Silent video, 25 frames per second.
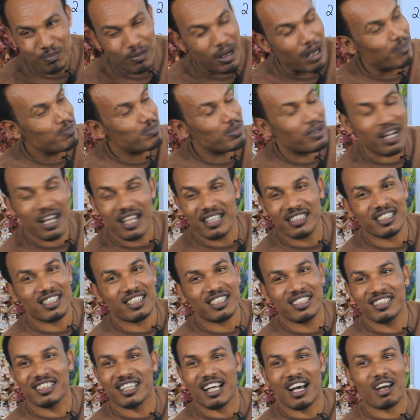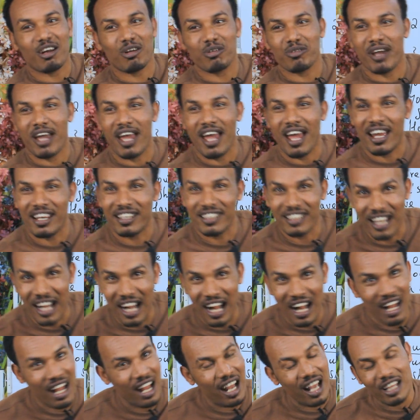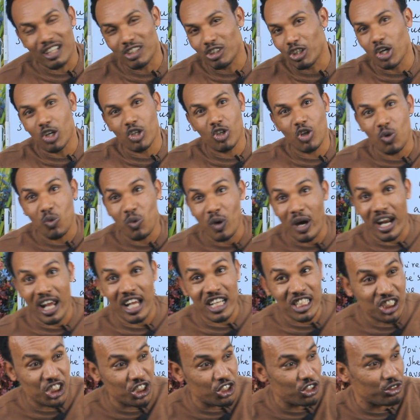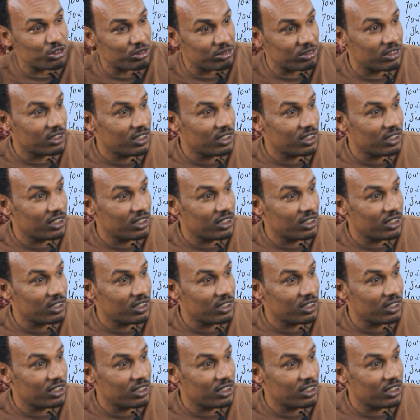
my brother is out of hand. I don't know what I do.